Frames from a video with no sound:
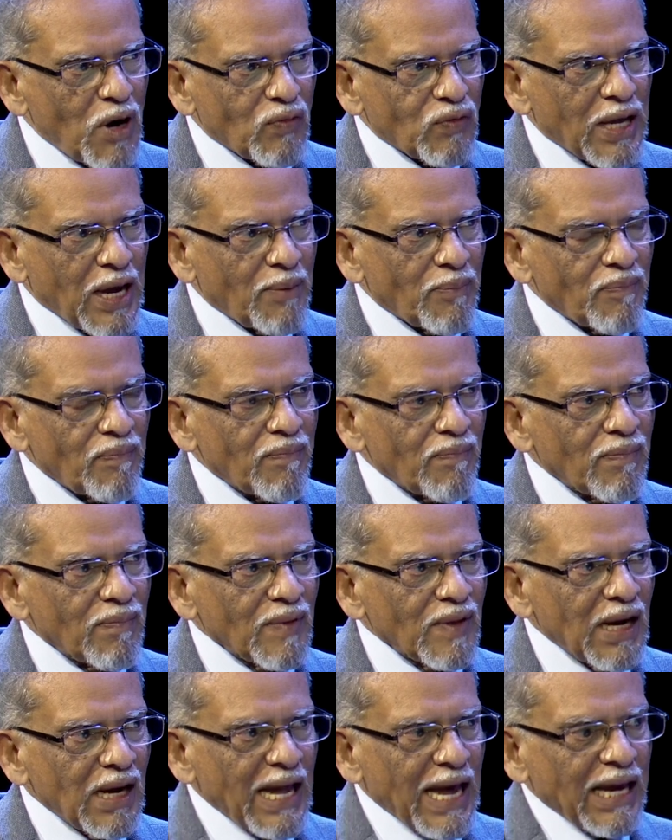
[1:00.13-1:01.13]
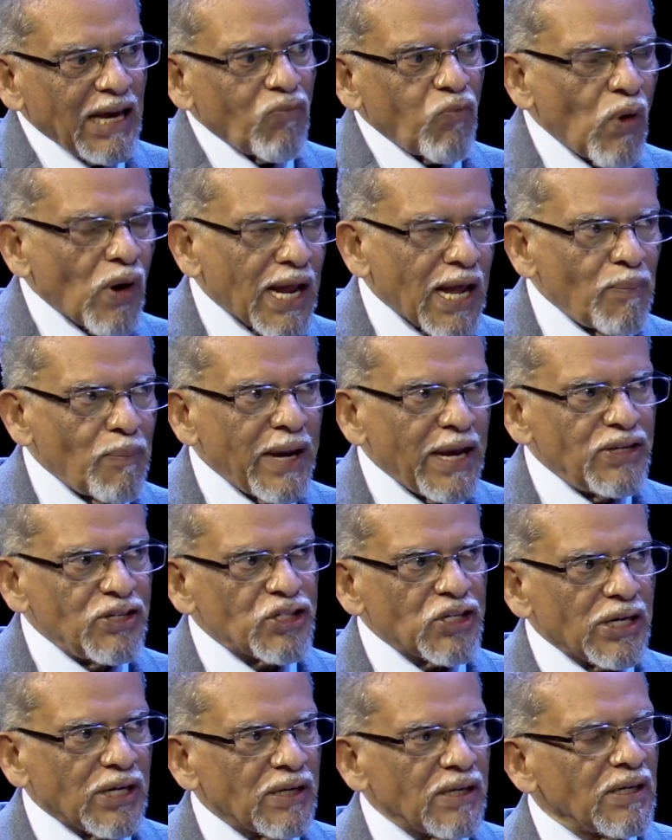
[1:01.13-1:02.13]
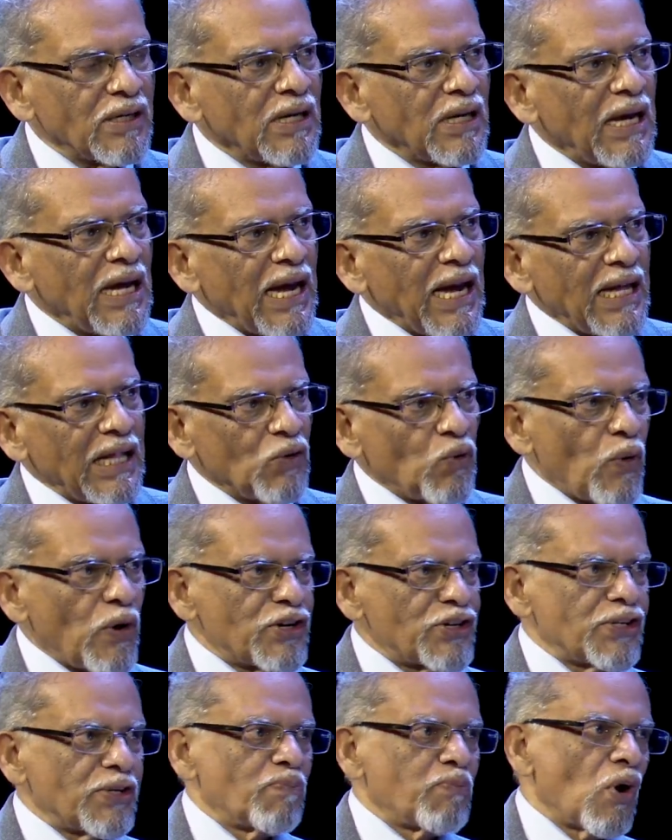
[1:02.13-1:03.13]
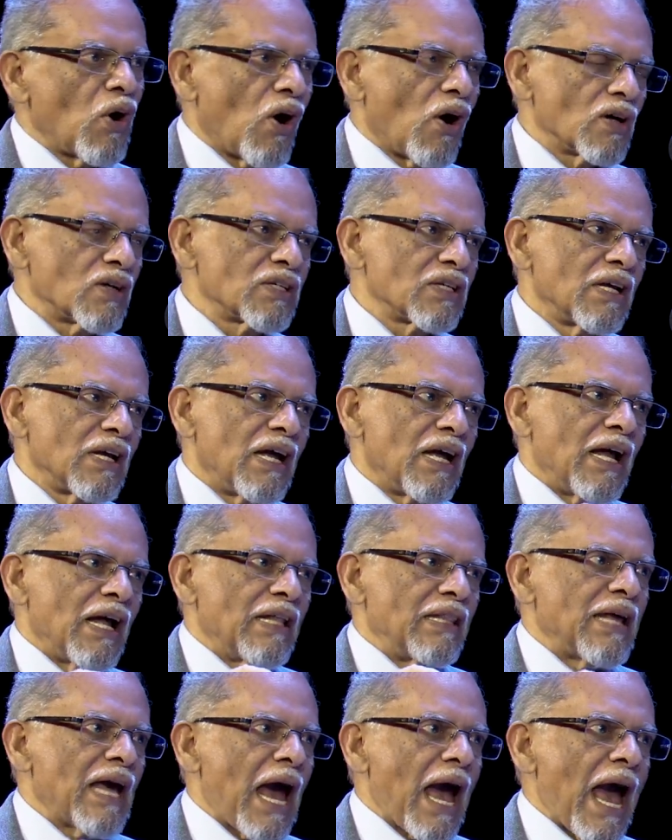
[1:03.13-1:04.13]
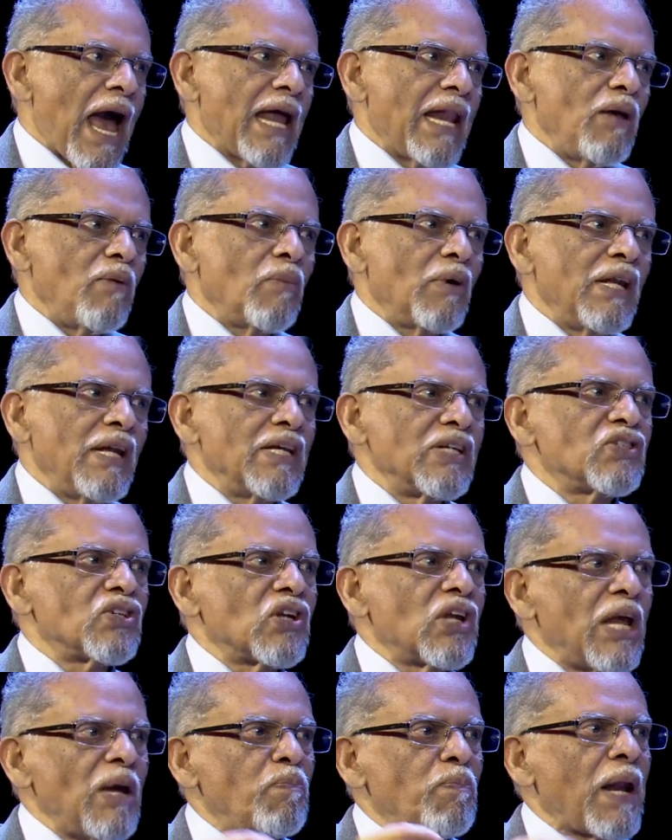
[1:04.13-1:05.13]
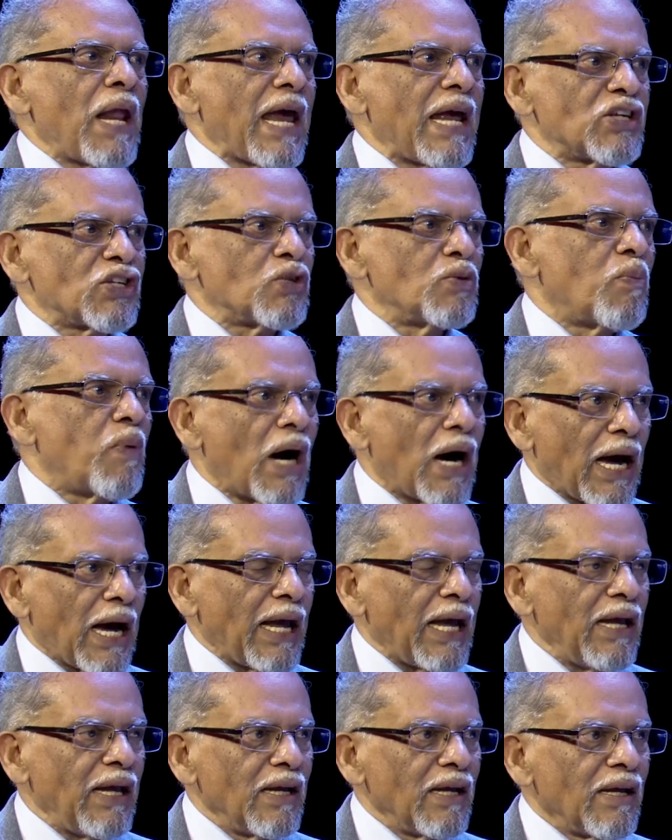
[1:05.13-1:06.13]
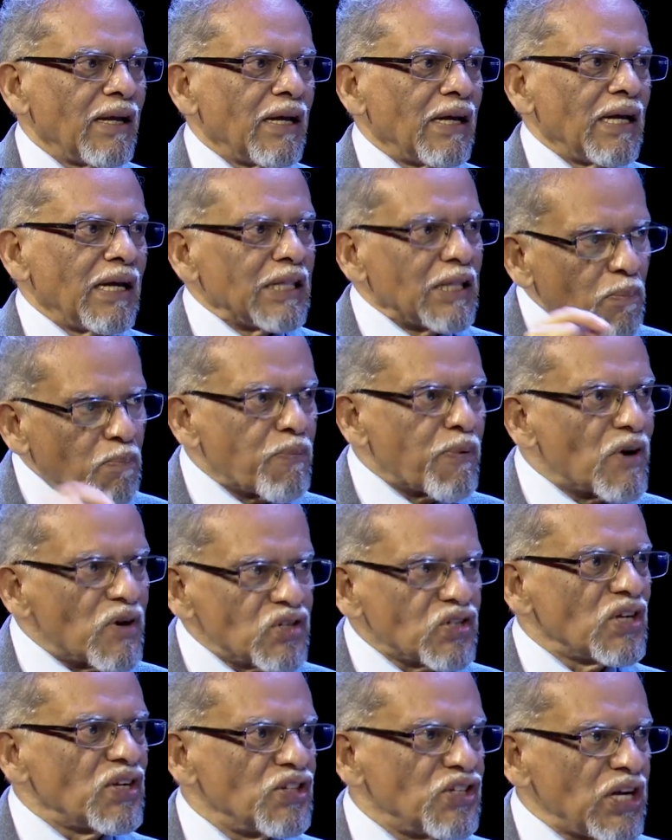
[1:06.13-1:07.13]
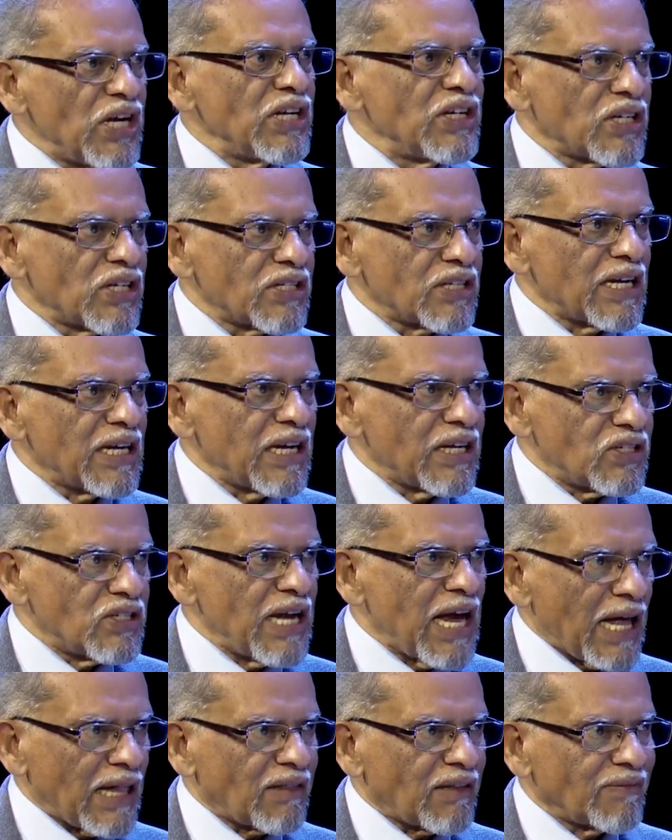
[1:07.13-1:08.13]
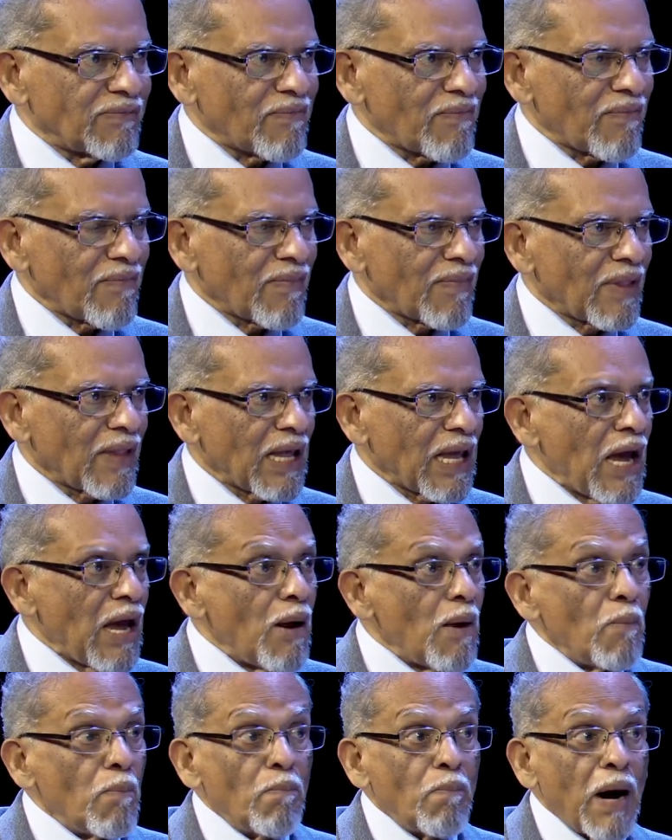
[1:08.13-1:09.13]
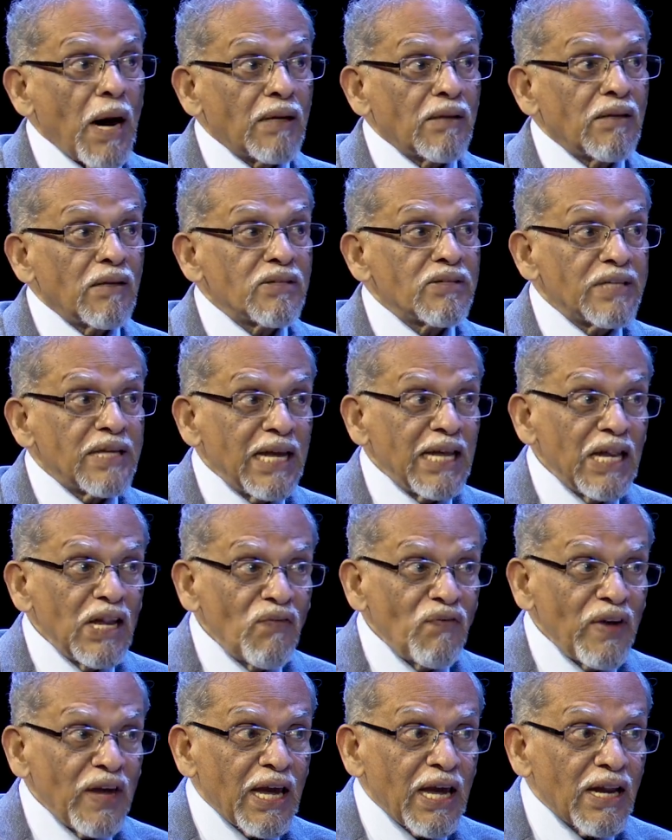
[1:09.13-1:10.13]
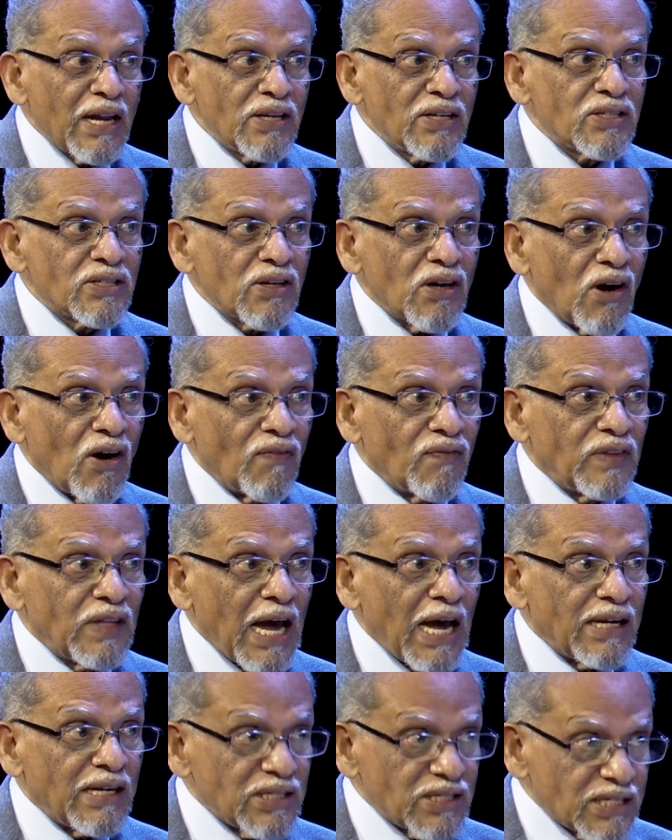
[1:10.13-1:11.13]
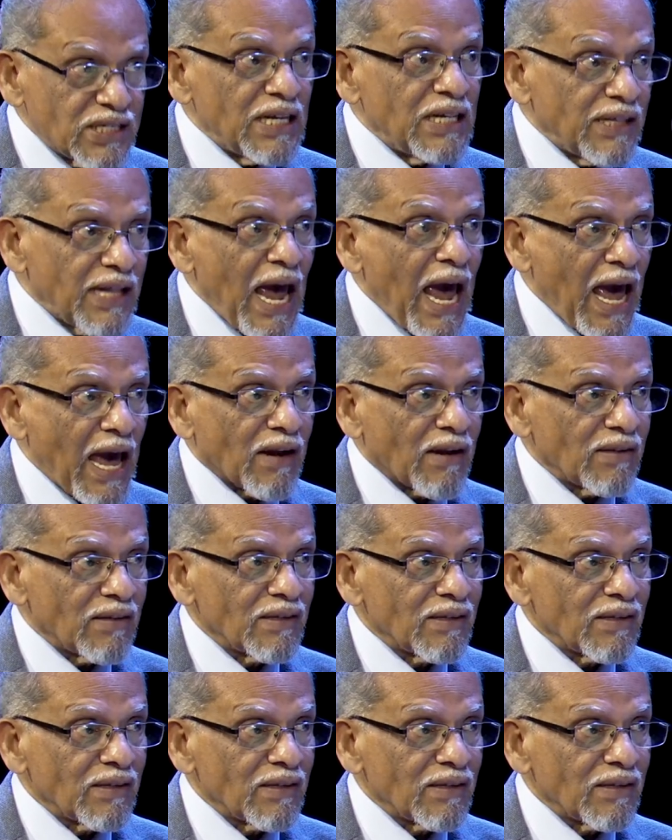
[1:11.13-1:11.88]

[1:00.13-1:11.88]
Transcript: of them, like what I mentioned in the worship laws, the animal is replaced by the person Jesus and his death. But the significance of that is still there.